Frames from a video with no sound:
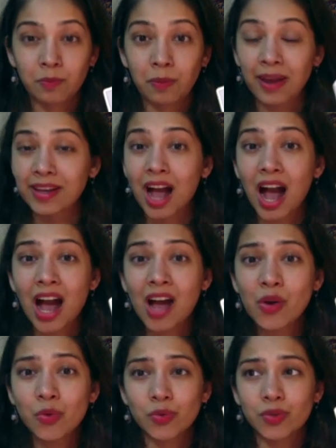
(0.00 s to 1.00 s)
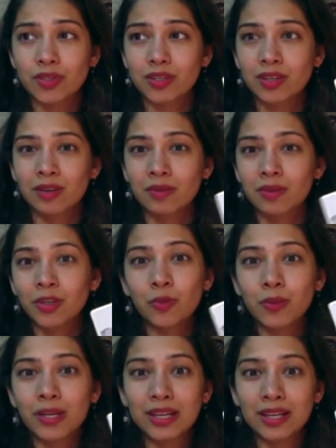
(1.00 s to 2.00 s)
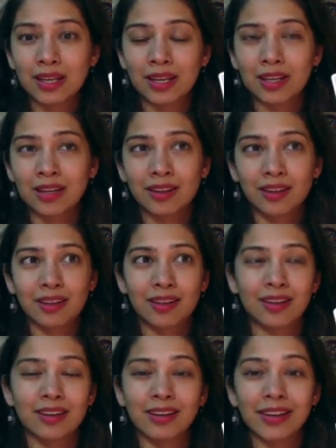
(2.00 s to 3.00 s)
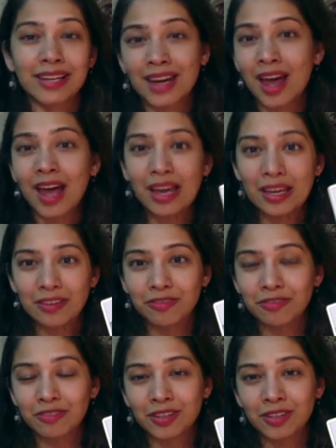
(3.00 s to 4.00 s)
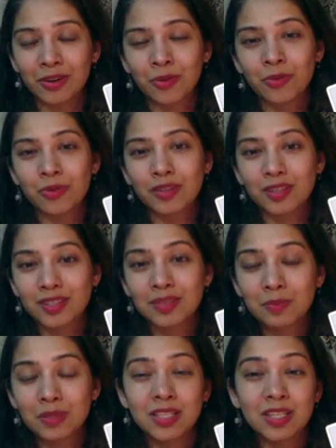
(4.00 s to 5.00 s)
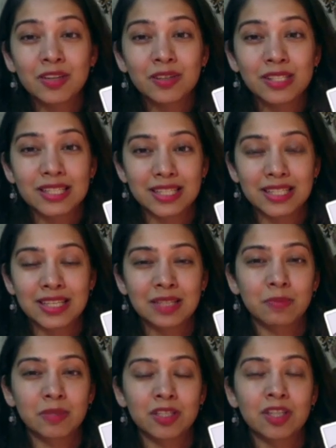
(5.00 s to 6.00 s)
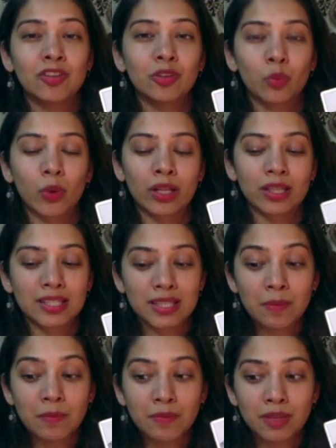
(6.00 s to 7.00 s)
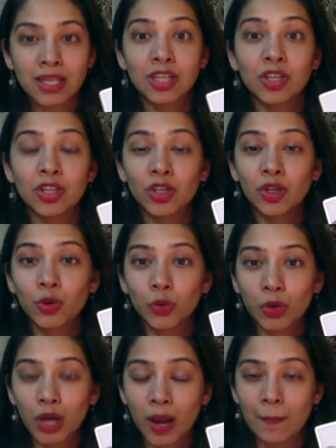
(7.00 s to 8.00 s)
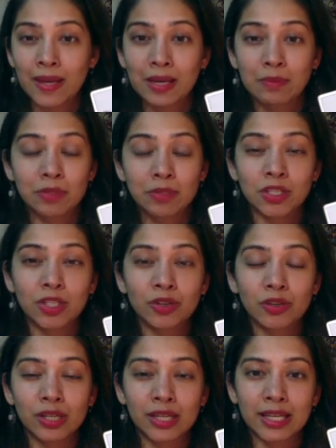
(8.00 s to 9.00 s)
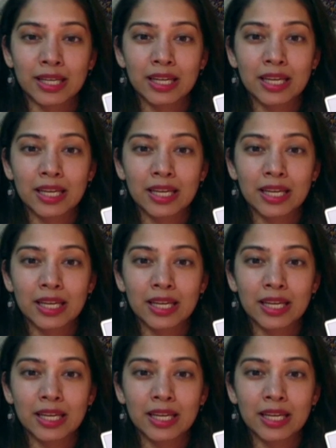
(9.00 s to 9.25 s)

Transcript: a house, a new beginning in life. This is material success, material wealth, something new coming in materially